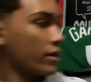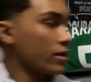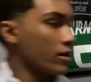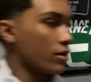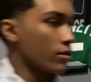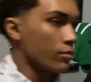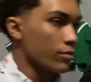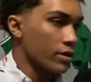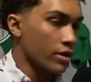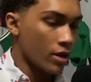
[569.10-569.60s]

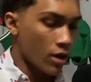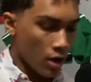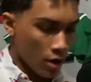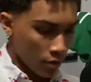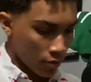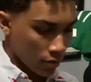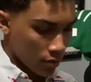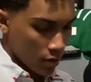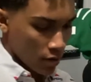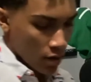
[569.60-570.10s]
here we
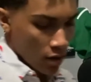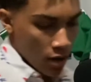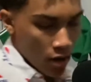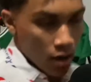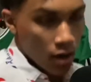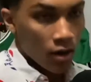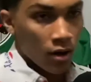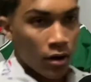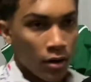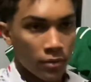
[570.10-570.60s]
go.
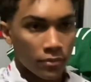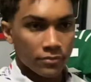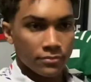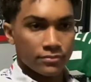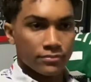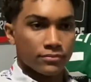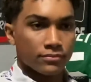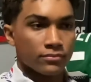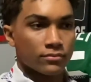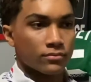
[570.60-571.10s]

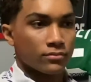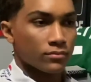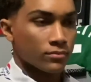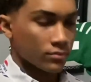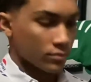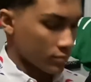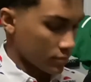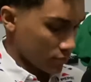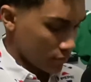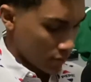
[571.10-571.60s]

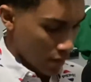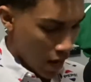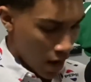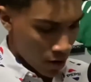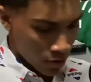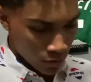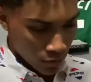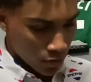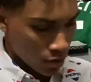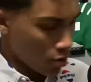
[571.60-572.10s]
I
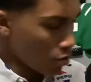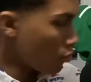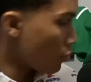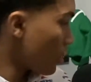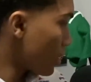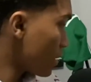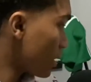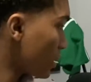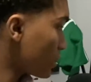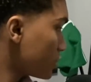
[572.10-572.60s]
don't know
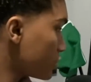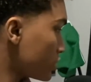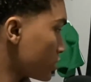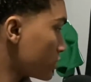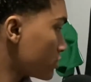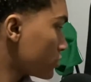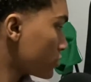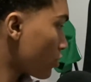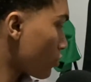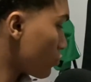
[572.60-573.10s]
why that shit's
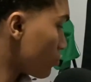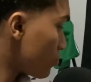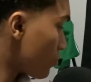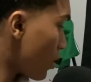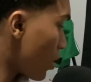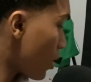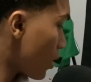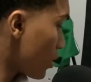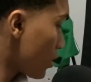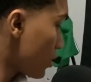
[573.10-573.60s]
so
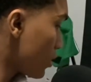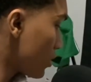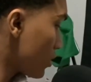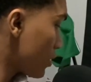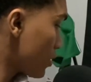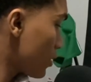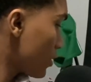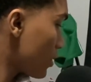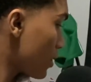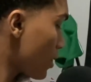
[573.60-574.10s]
far.
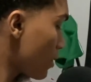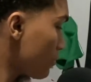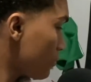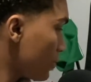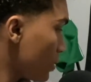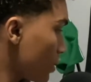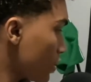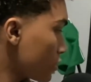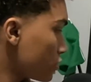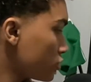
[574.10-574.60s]
I feel
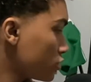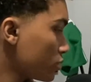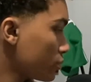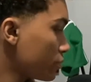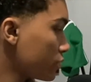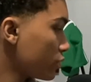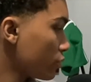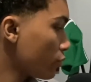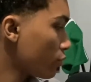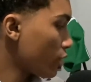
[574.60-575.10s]
like it should
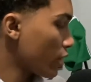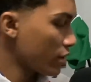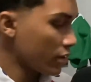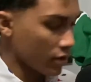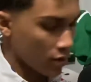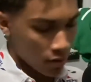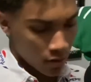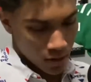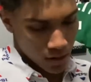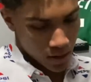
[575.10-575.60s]
be way...
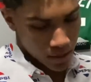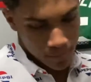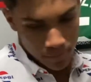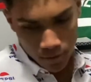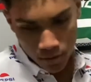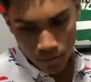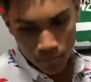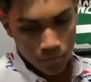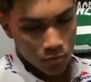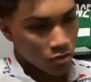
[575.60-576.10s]
Okay, I'm
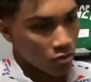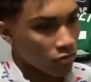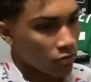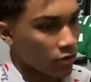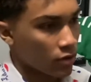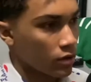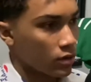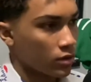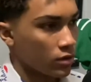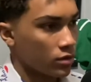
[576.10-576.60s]
gonna move
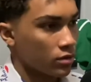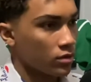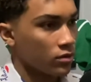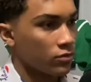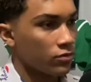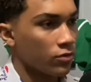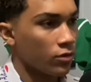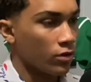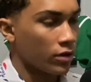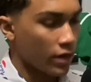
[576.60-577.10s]
it
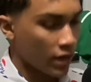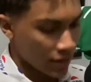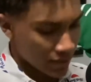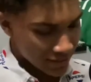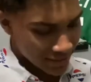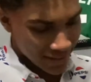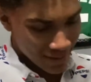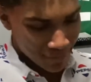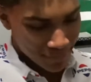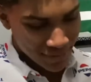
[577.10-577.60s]
for
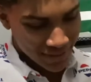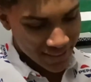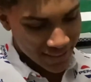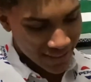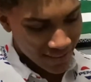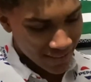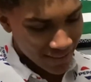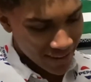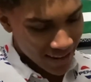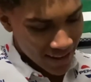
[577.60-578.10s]
next
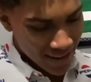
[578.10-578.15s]
episode.